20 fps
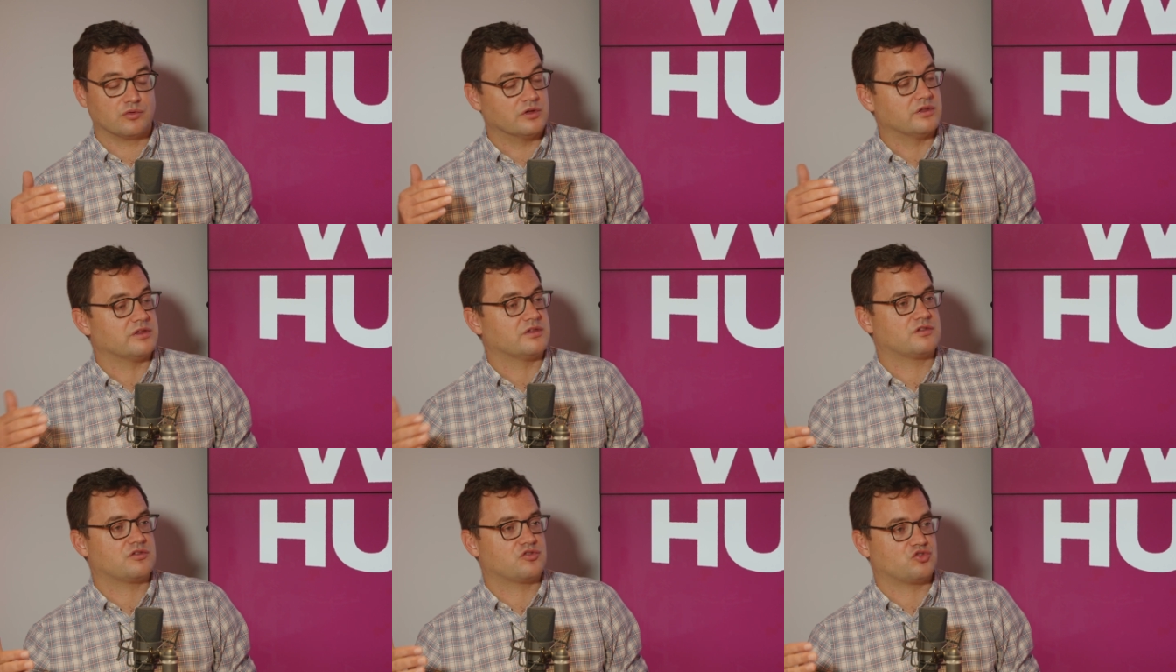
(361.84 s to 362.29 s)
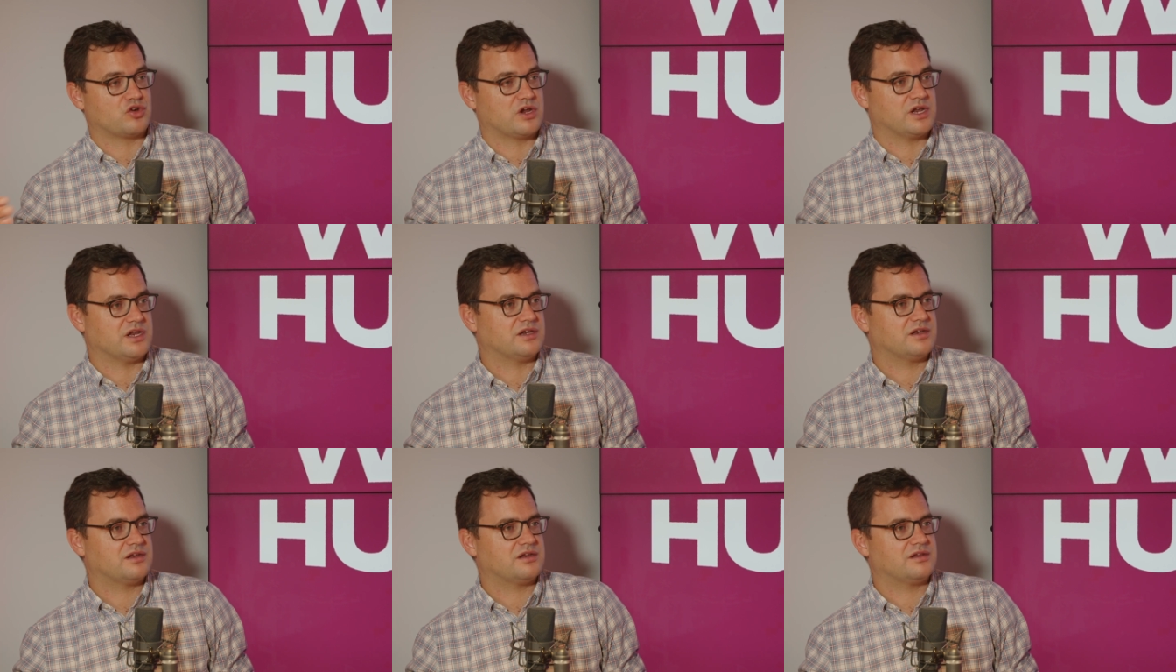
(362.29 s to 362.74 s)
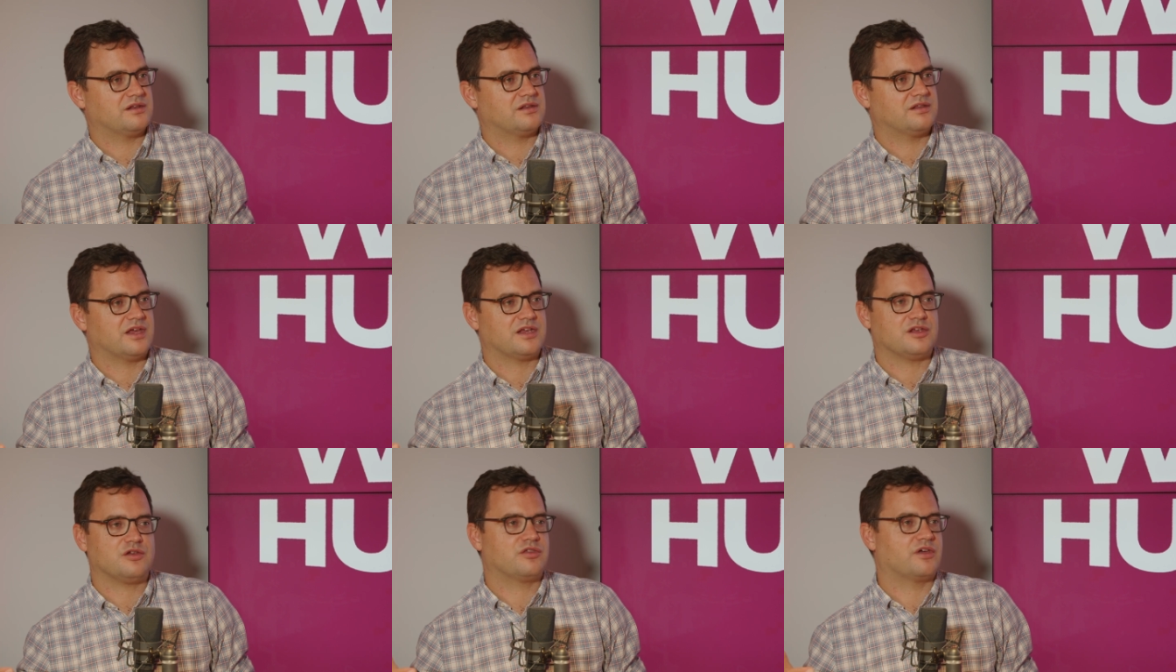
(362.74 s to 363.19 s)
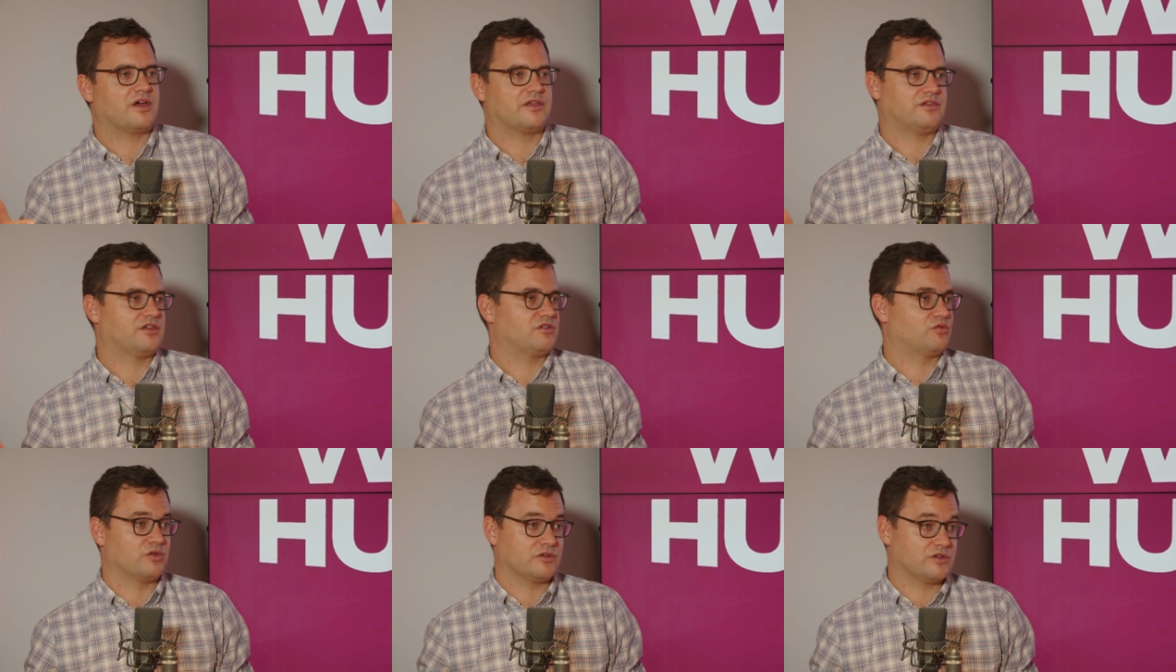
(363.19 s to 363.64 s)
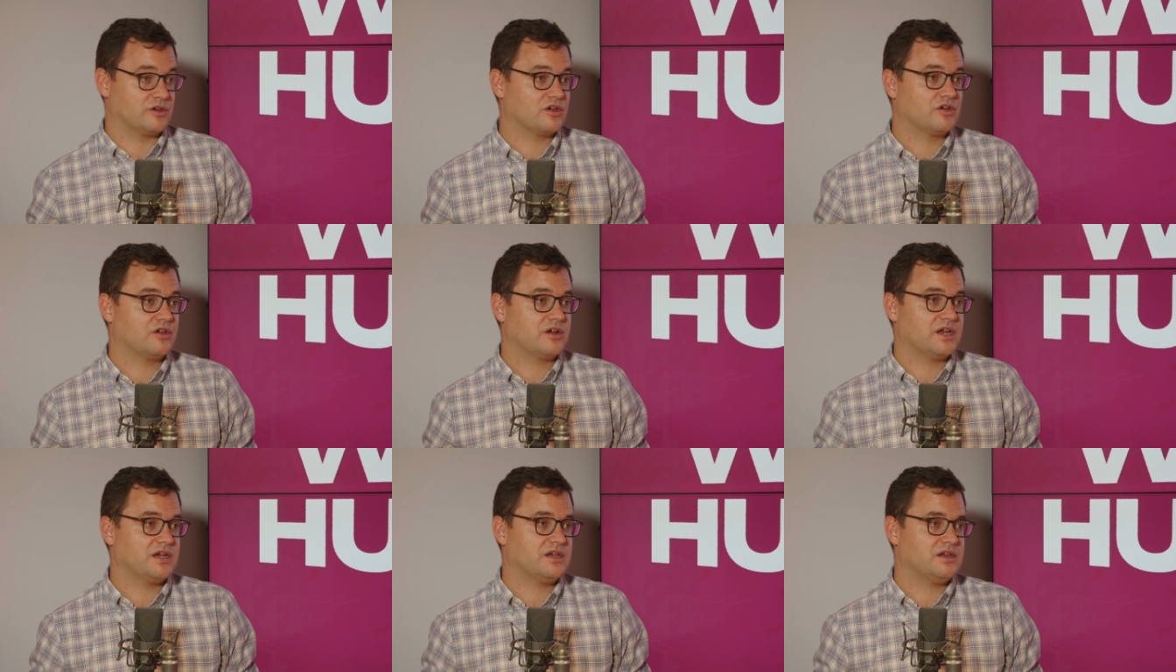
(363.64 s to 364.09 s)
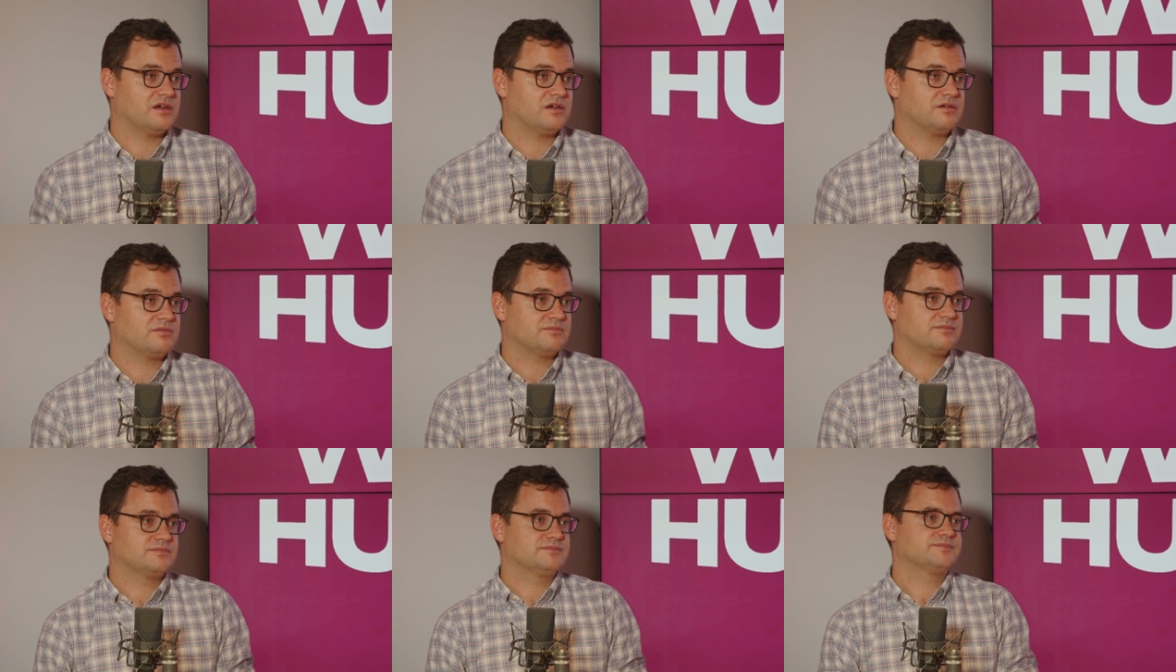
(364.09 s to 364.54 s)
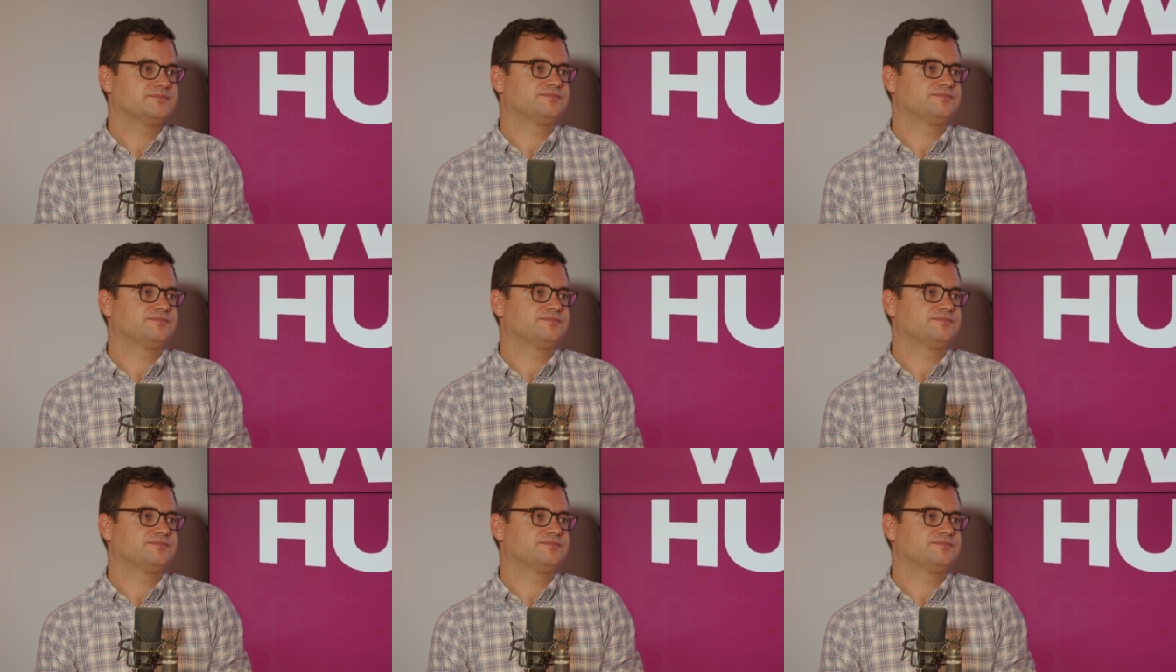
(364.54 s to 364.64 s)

were really strained that you thought this wasn't a good idea?